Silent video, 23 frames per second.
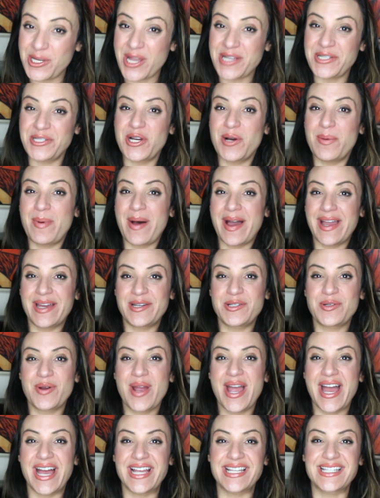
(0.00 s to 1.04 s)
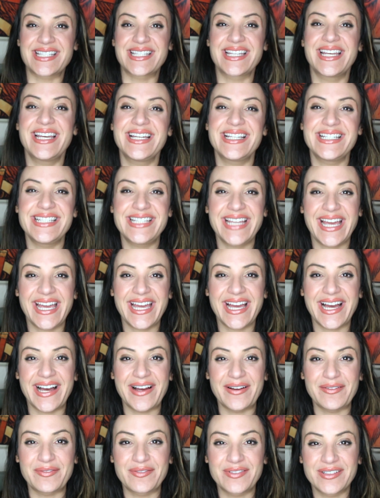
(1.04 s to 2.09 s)
she has to go buy a dress day
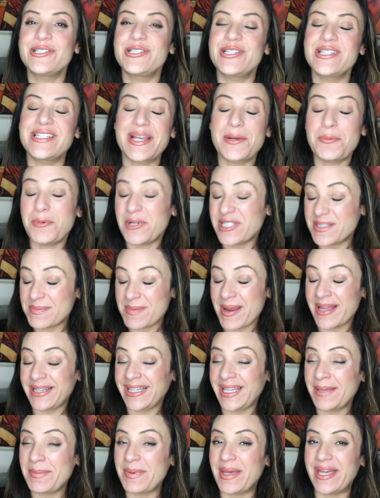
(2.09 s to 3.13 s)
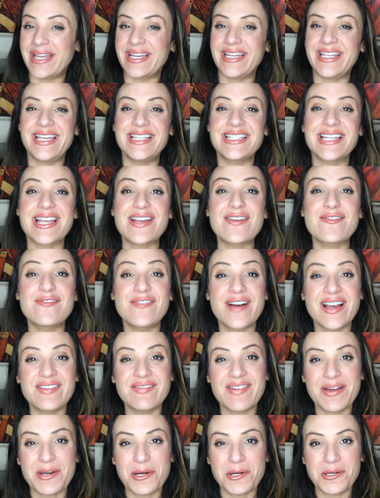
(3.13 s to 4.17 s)
of. She's like, what's my limit? He's like
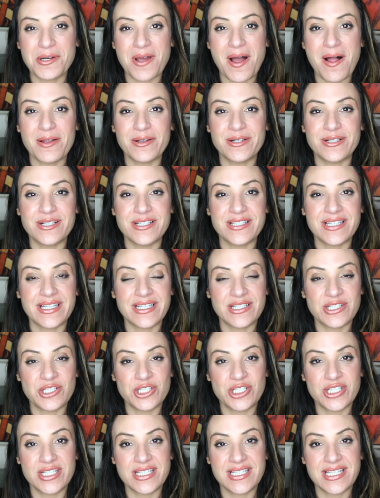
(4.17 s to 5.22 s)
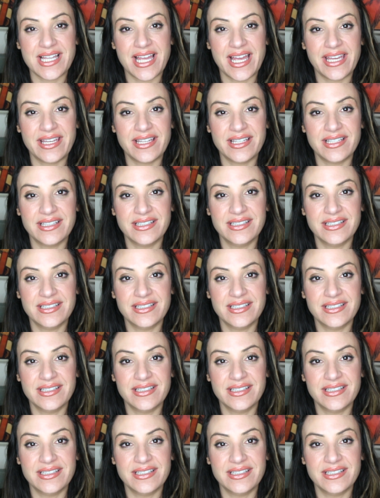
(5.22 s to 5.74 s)
$500. And she's like,